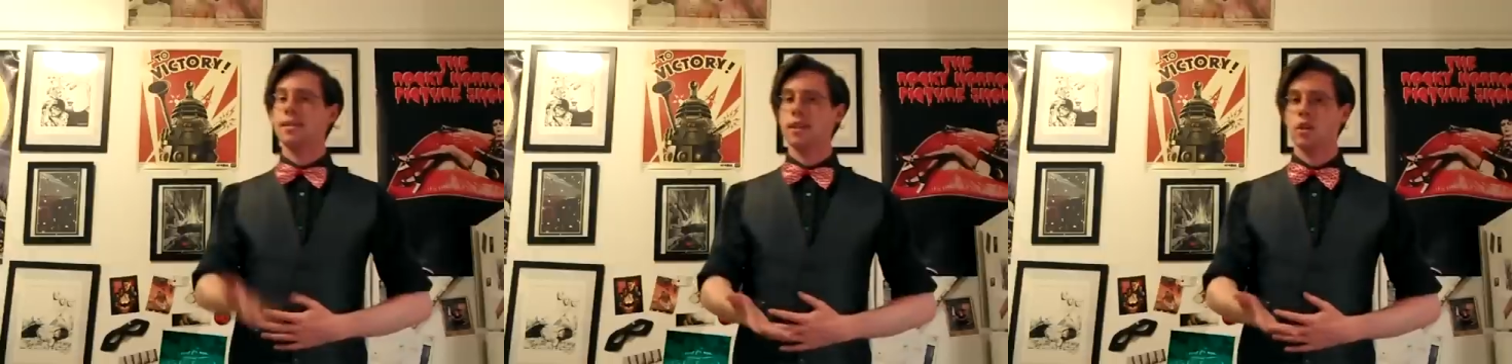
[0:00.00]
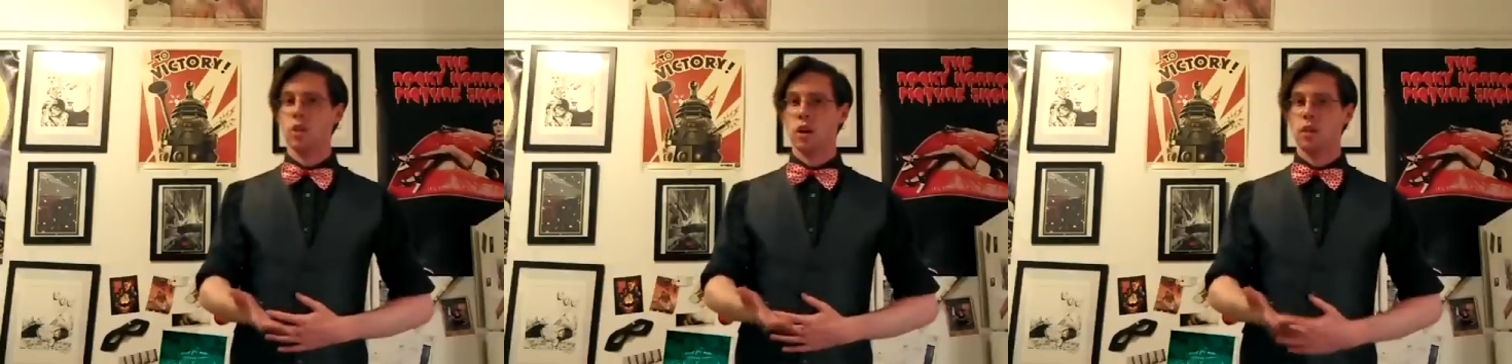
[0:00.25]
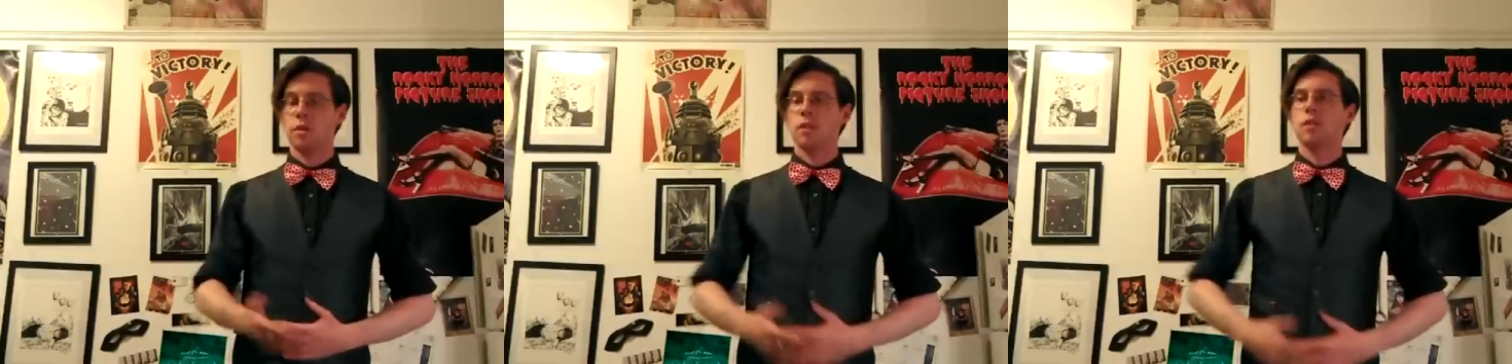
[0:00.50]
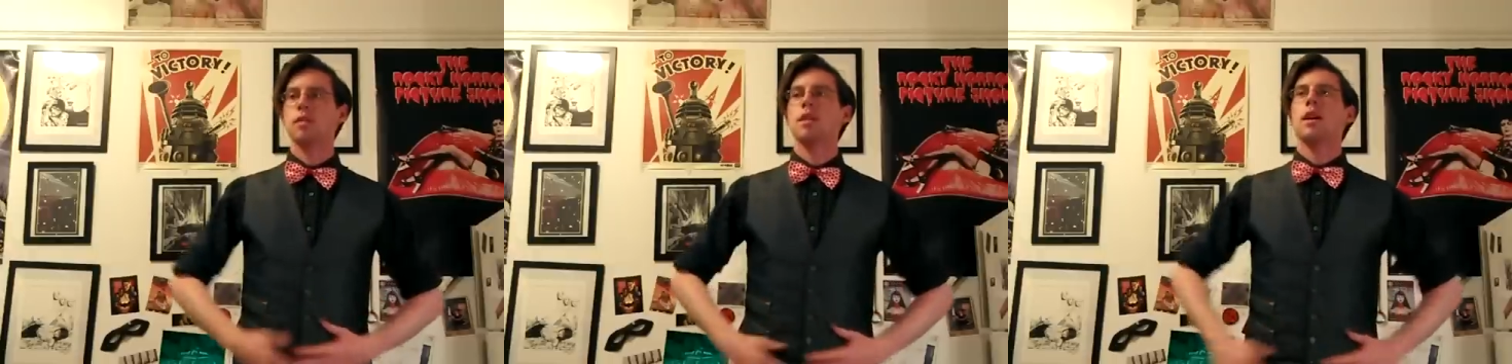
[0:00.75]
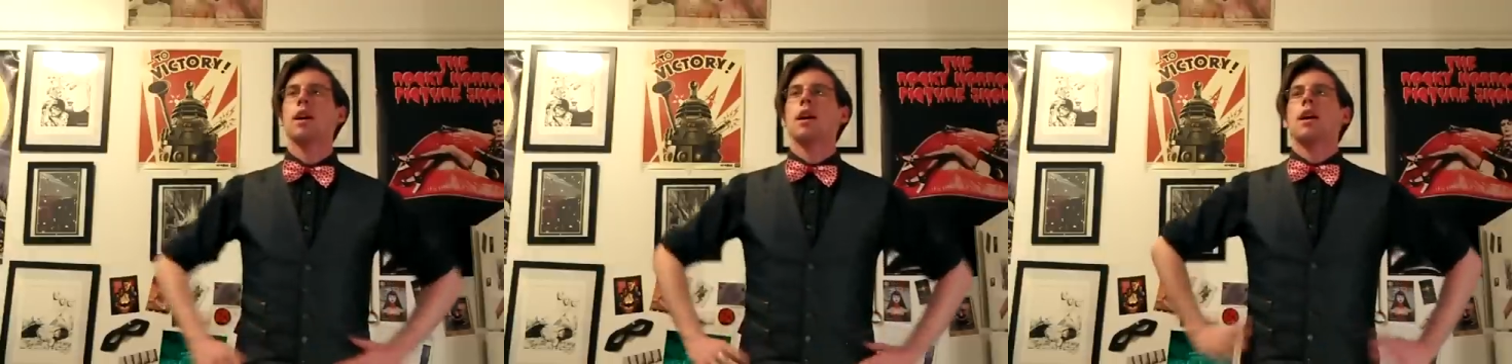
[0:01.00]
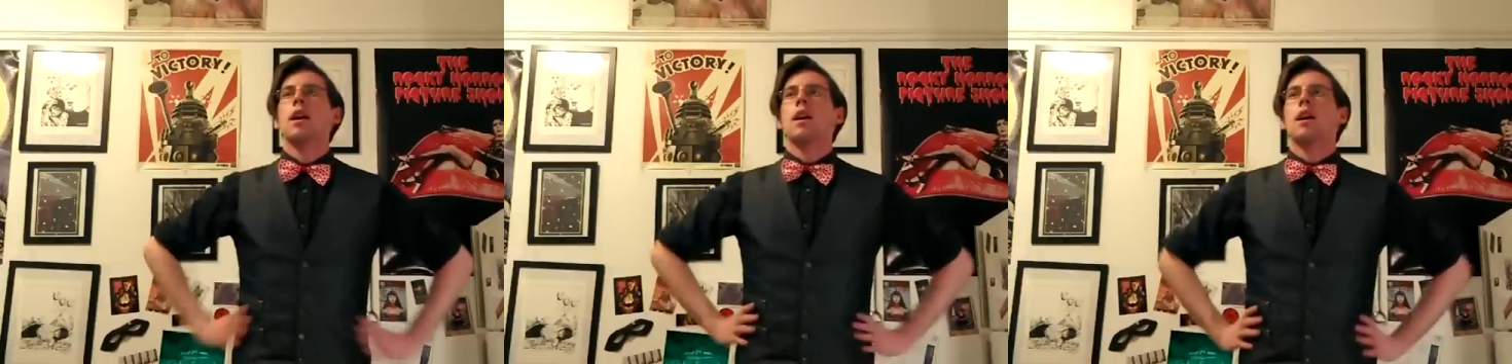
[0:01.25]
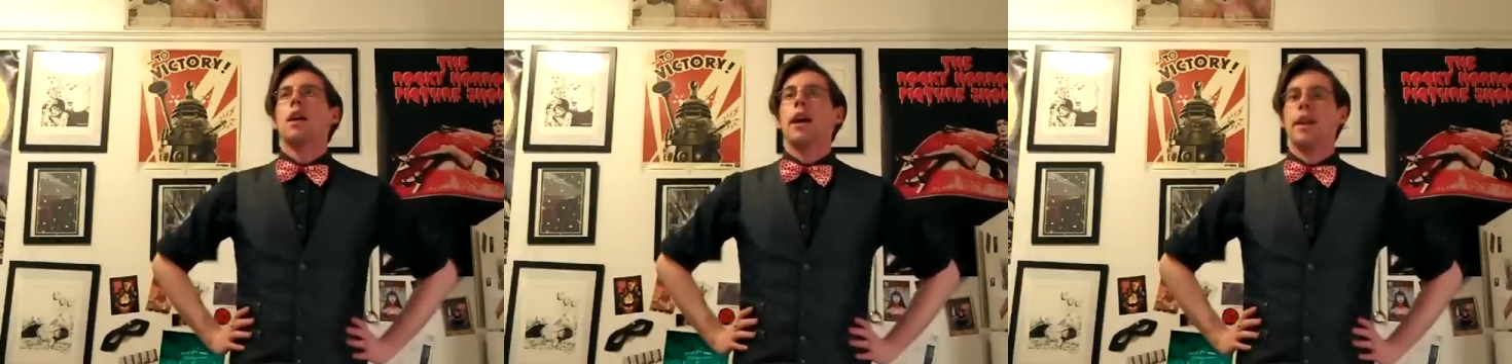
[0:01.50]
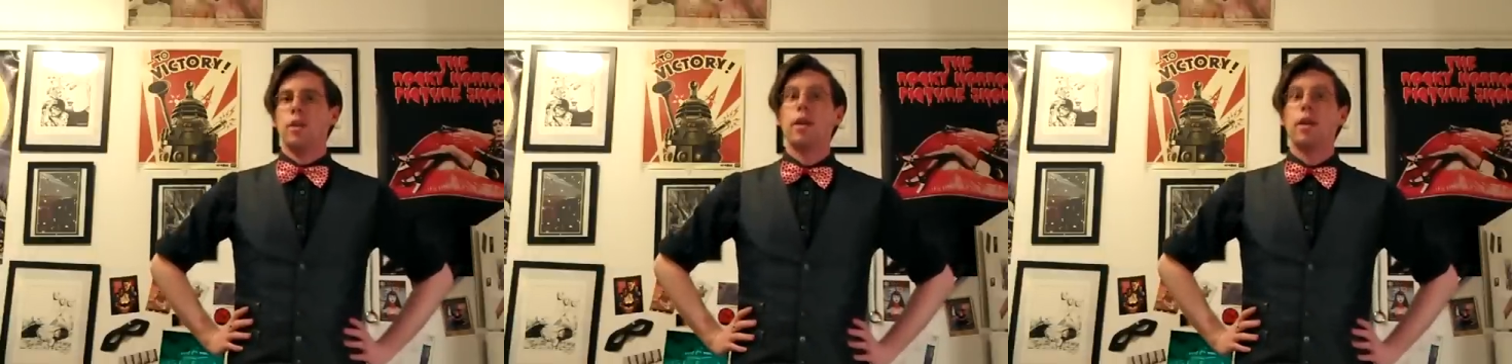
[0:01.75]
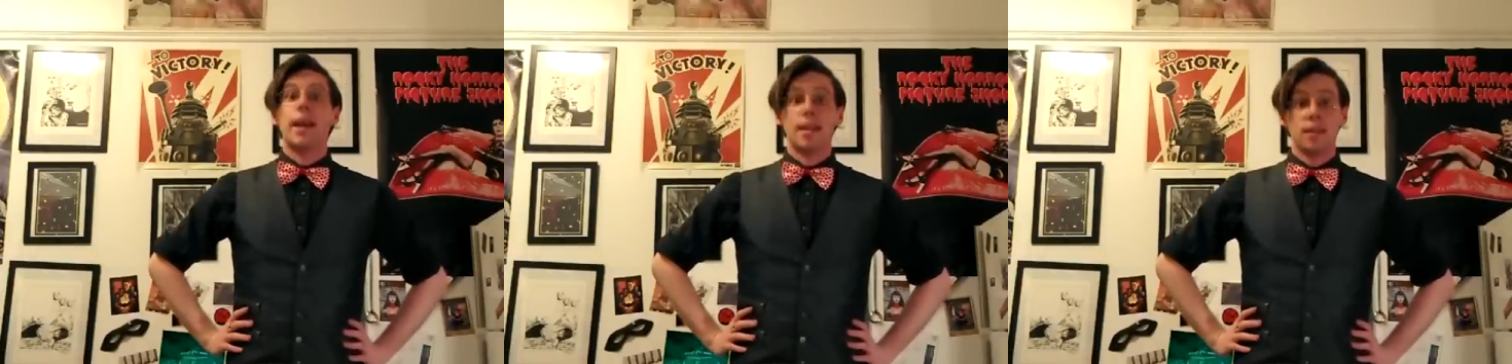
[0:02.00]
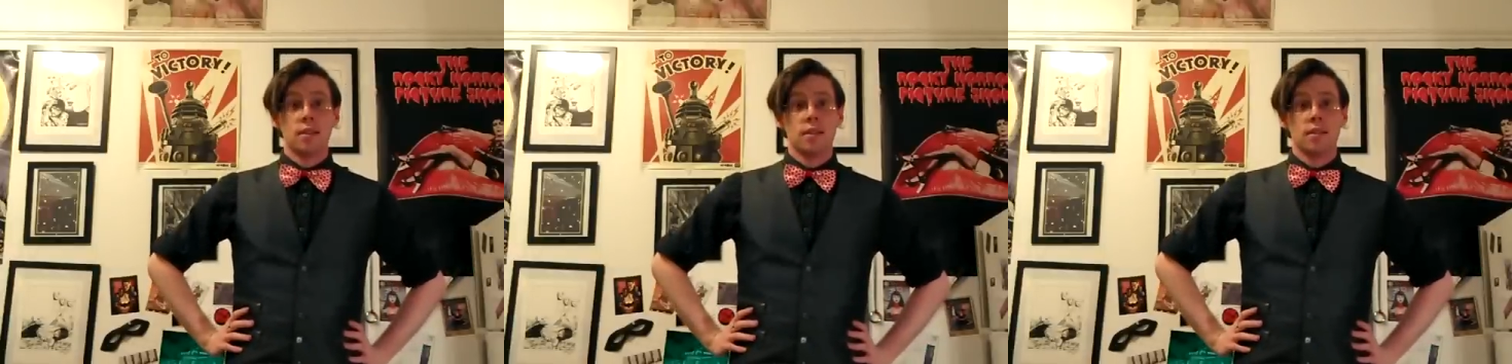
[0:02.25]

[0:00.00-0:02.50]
if I can't say Sharktopus, and you can't,